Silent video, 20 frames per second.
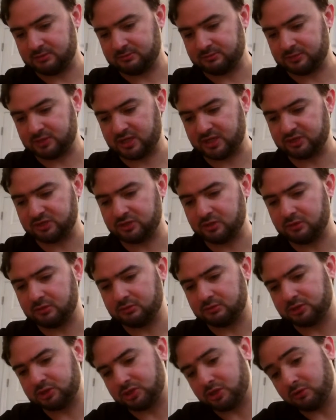Trying to
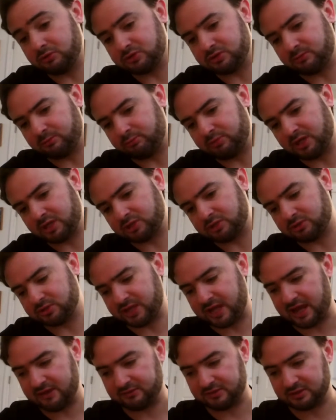show some pictures
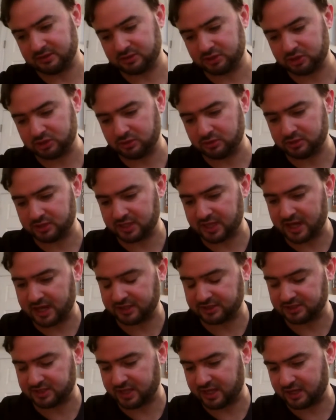I haven't showed you
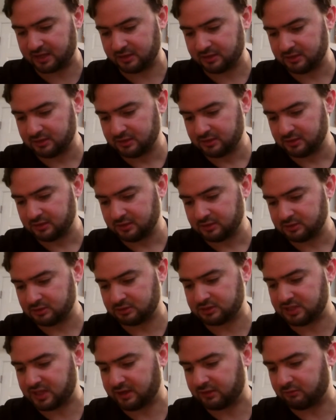guys yet, so
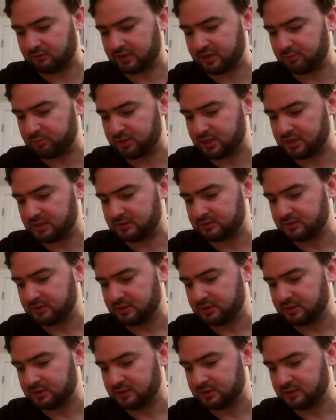it's not a repeat.